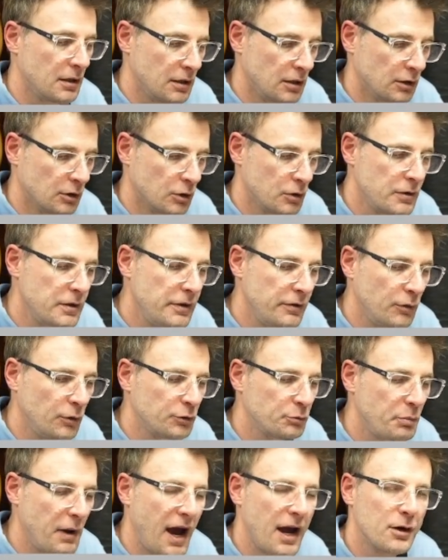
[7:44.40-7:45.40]
learning those
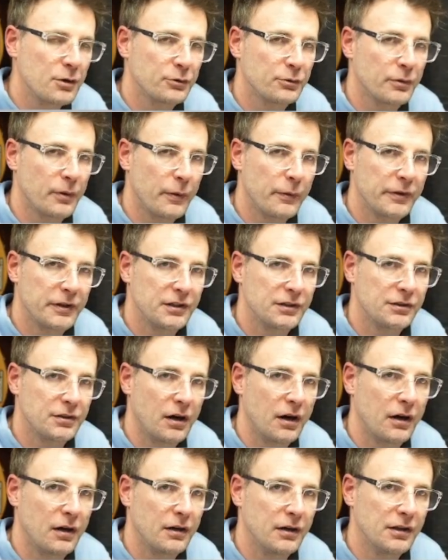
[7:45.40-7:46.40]
patterns without the
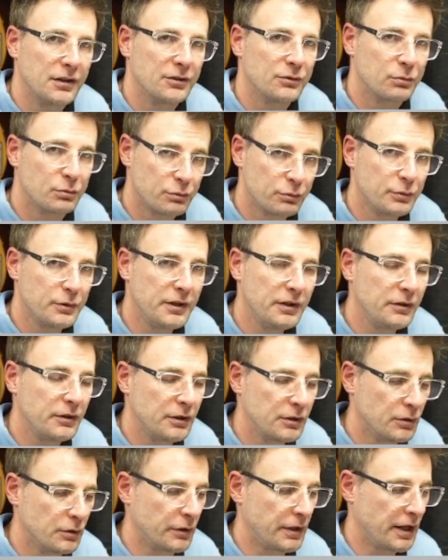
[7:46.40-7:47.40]
guitar is really
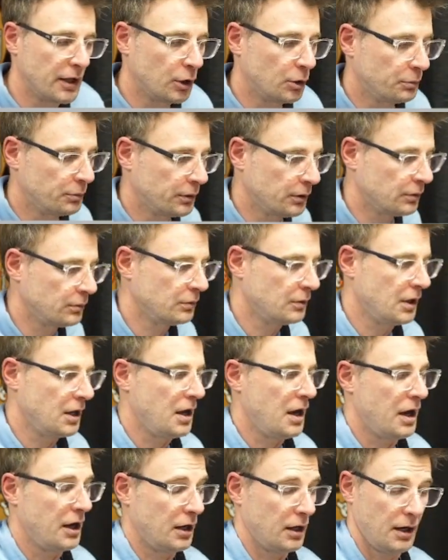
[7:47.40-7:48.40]
going to help you.
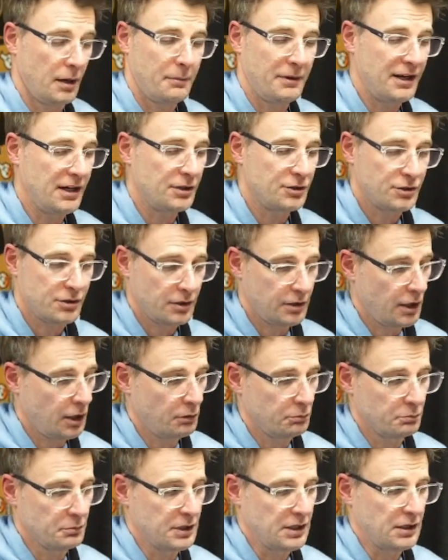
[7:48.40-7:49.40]
I mean, it sure
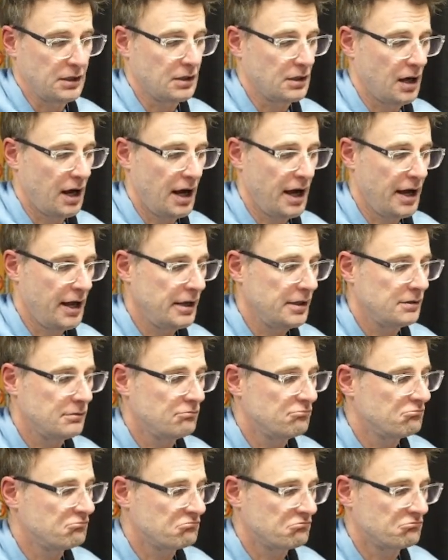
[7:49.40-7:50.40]
helped me. I
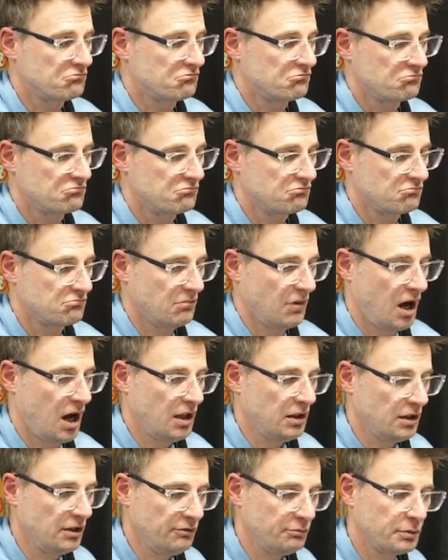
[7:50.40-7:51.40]

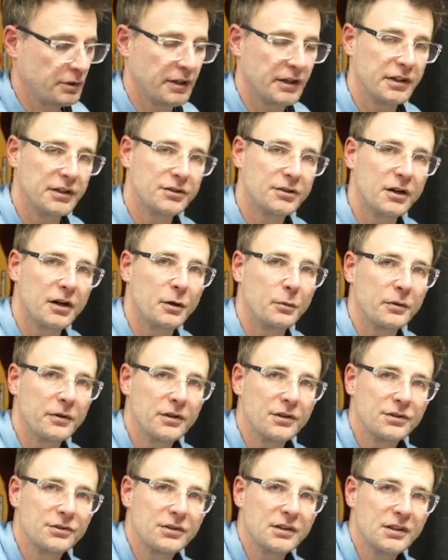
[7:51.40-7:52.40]
love playing guitar with
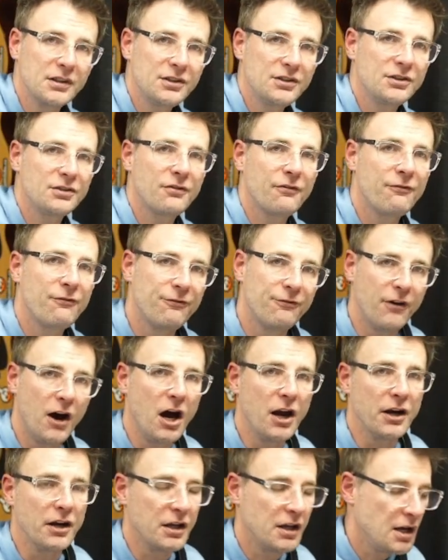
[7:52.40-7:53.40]
this. It's
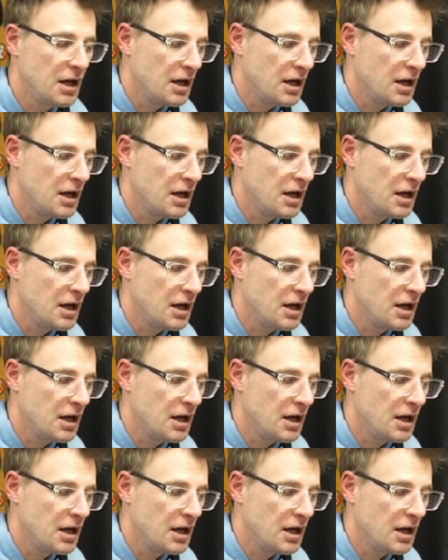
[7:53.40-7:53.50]
fun.